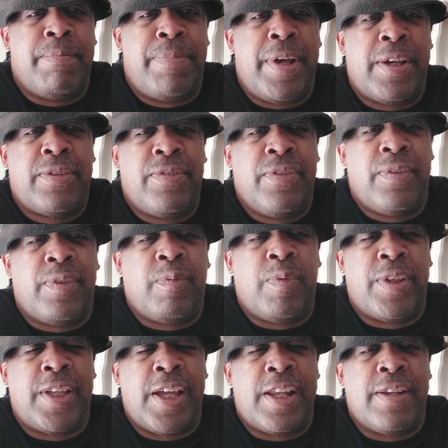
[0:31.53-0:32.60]
picks
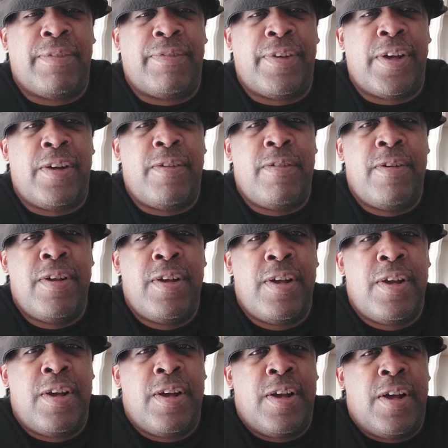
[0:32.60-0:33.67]
with the
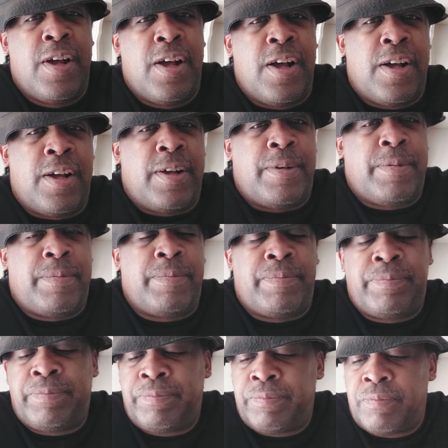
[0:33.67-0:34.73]

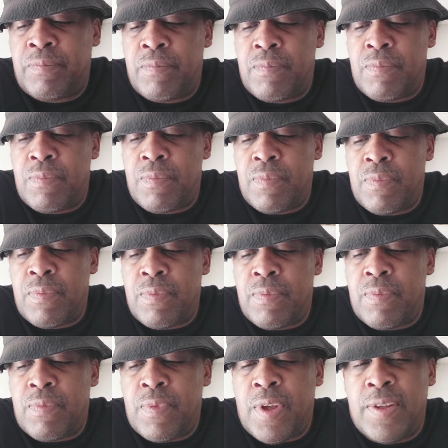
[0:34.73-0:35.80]
NFL.
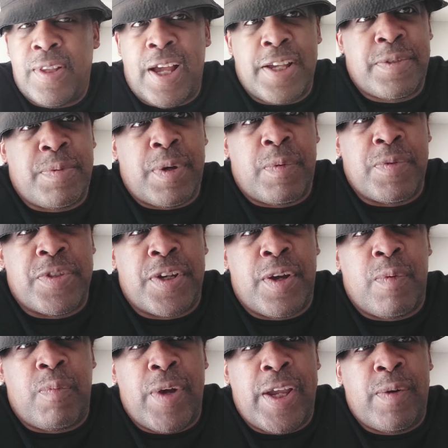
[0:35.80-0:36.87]
Last week was a
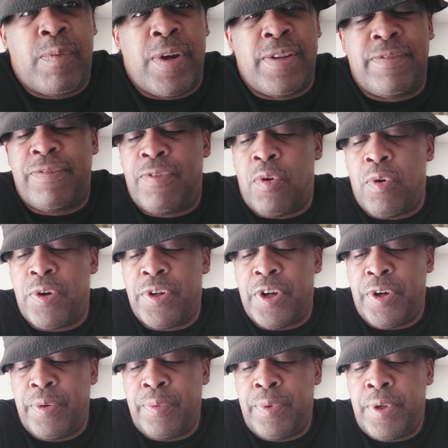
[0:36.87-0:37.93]
good week, went
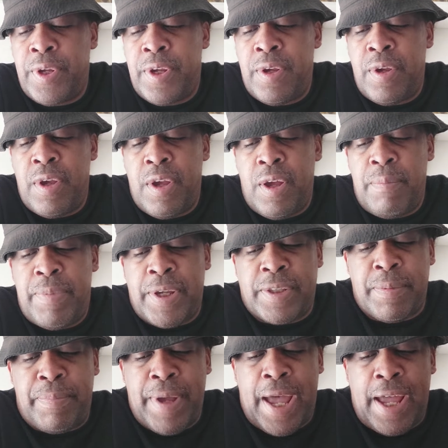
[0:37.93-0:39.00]
4-0. Picked
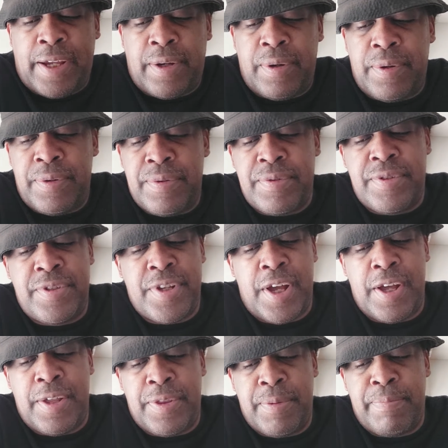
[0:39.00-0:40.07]
the Packers,
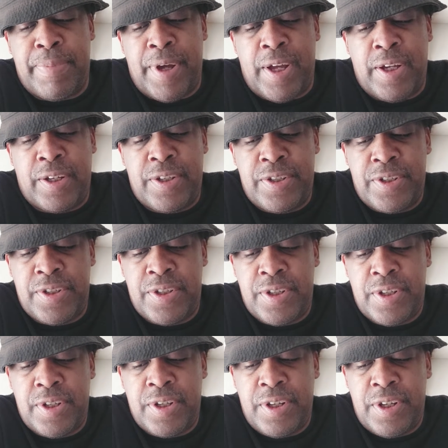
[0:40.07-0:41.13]
the Bucks,